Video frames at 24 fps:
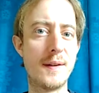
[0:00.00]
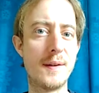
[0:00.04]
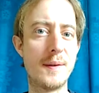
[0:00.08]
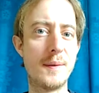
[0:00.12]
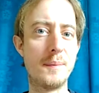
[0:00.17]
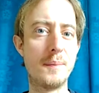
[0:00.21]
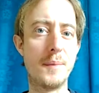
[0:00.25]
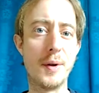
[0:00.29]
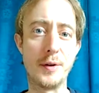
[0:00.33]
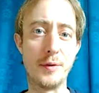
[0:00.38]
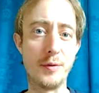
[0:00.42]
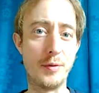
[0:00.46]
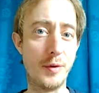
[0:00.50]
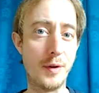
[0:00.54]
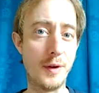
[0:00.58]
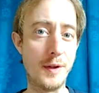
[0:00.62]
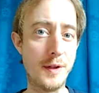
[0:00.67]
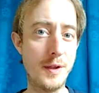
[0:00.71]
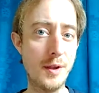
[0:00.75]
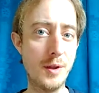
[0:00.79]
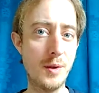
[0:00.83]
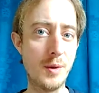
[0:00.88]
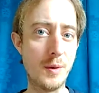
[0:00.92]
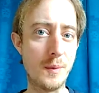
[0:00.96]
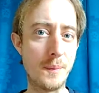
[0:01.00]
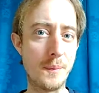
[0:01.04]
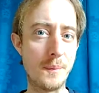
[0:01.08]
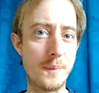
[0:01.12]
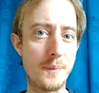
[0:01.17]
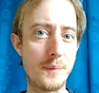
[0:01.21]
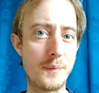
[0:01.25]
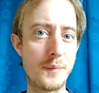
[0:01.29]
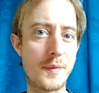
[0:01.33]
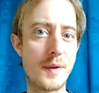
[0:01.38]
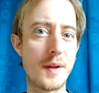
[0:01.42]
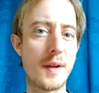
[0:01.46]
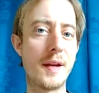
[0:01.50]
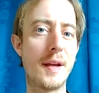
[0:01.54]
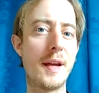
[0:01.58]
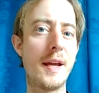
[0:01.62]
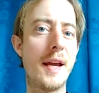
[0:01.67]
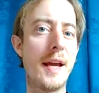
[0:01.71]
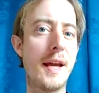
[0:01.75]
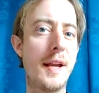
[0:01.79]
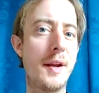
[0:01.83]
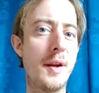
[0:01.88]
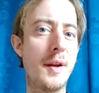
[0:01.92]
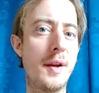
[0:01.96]
But for you,
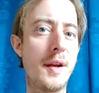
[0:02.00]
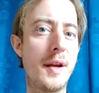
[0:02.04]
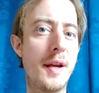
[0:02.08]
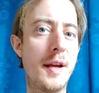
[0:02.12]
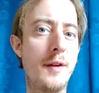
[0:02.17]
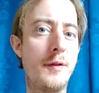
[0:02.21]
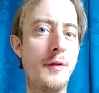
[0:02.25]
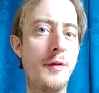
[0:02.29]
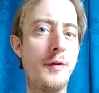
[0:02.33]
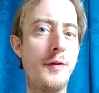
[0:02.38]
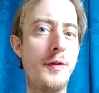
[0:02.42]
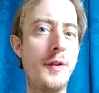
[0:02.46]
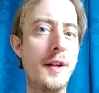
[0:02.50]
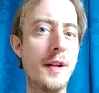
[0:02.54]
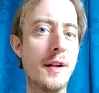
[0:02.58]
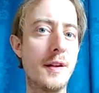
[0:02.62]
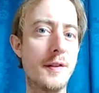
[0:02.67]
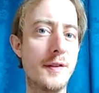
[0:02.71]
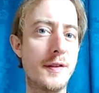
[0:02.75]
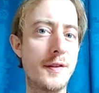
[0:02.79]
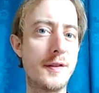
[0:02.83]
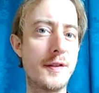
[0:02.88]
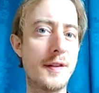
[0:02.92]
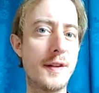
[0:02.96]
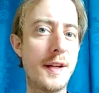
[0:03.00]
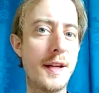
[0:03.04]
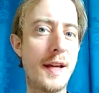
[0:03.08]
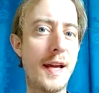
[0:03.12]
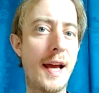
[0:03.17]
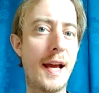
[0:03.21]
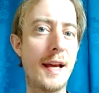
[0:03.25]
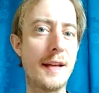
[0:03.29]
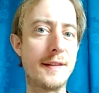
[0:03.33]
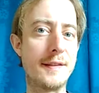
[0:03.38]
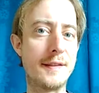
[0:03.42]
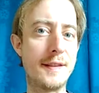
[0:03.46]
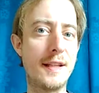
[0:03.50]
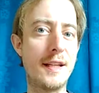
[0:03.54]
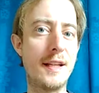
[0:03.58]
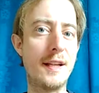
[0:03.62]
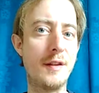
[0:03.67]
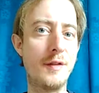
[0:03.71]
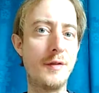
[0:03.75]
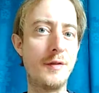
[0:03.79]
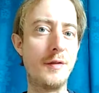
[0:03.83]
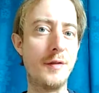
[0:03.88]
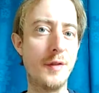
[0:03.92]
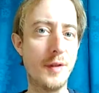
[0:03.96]
it feels as
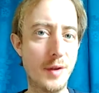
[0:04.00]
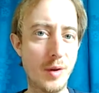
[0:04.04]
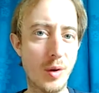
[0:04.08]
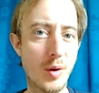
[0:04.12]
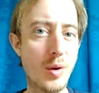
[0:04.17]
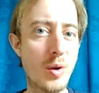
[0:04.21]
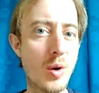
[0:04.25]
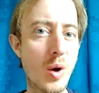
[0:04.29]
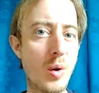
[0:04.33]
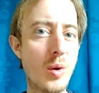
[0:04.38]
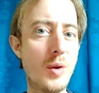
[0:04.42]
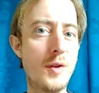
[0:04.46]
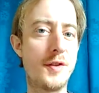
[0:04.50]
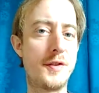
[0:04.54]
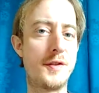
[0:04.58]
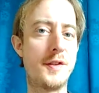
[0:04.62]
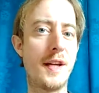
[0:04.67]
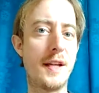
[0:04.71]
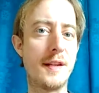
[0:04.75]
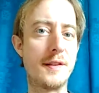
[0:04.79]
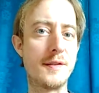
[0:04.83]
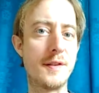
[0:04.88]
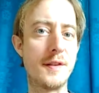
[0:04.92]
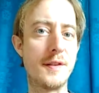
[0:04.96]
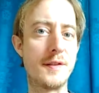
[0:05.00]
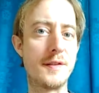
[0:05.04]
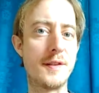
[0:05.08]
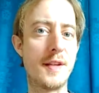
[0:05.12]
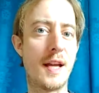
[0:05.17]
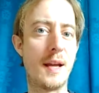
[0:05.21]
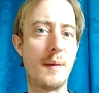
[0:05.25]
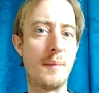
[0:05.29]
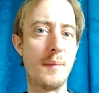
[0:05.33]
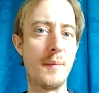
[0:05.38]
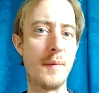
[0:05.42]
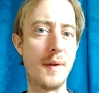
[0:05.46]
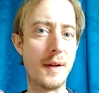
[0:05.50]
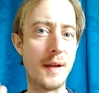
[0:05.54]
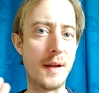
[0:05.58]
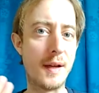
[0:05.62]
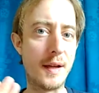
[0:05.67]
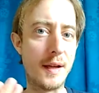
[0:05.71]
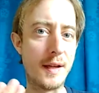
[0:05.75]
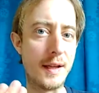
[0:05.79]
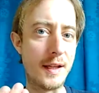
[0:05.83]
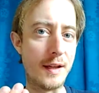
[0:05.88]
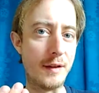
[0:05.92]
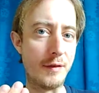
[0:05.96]
if your goal stays the same.
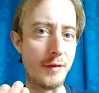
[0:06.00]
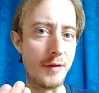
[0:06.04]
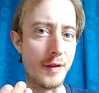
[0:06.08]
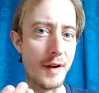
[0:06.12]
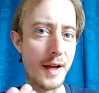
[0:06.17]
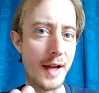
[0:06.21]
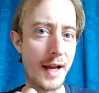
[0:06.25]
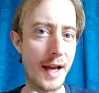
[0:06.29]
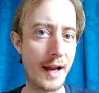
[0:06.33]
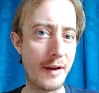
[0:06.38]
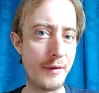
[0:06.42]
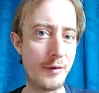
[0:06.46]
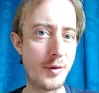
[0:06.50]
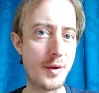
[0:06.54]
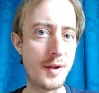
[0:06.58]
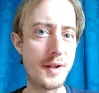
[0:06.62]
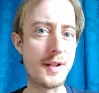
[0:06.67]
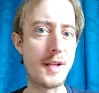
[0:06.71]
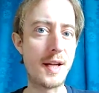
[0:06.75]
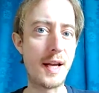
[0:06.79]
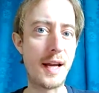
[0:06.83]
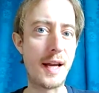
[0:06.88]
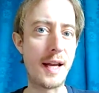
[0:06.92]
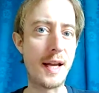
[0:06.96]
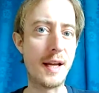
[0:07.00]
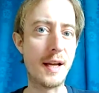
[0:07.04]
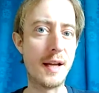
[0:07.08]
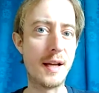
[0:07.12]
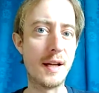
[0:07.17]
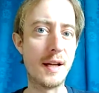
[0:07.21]
Give every day